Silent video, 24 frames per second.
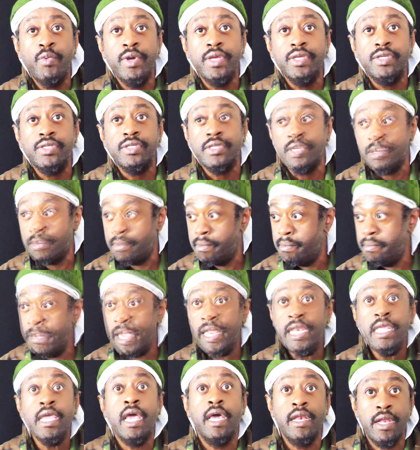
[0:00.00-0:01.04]
which
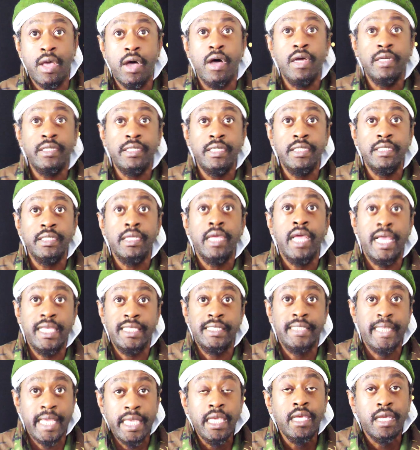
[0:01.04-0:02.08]
many an artist
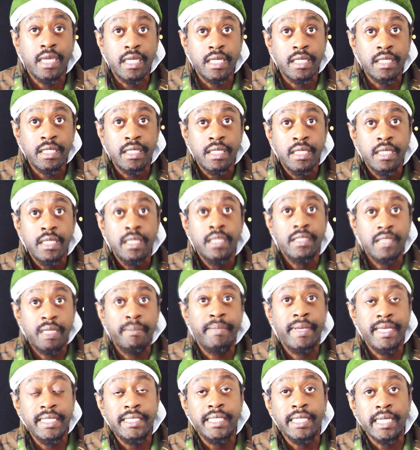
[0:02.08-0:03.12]
has taken to
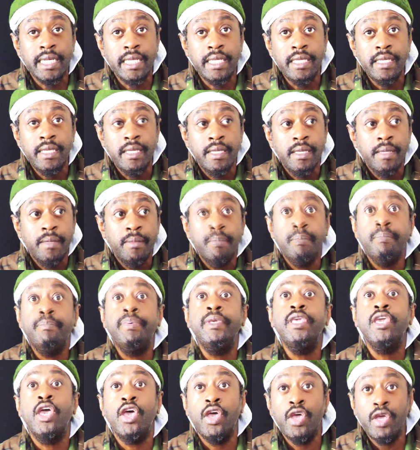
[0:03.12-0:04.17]
basically
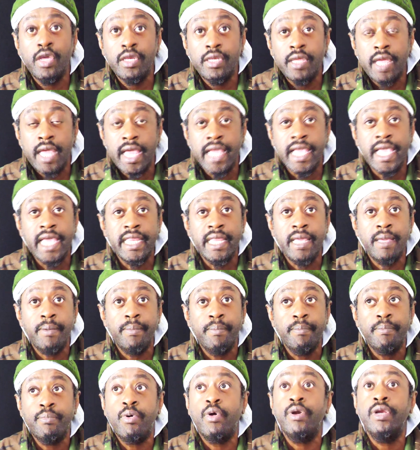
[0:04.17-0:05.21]
be heard and get their
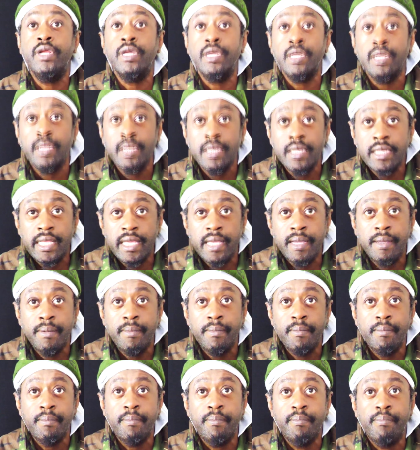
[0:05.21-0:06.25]
product, their
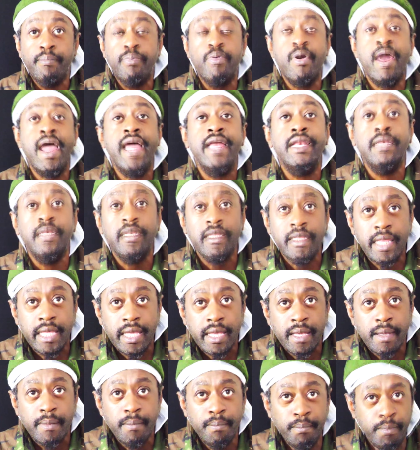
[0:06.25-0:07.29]
brand,
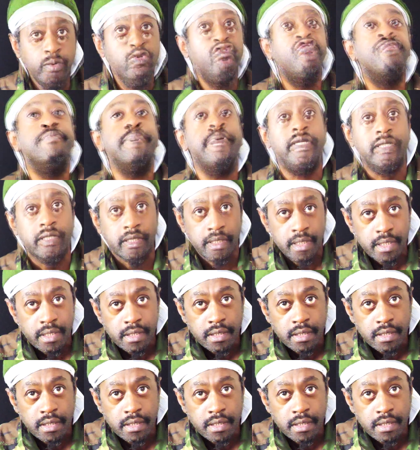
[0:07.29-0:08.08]
their movement.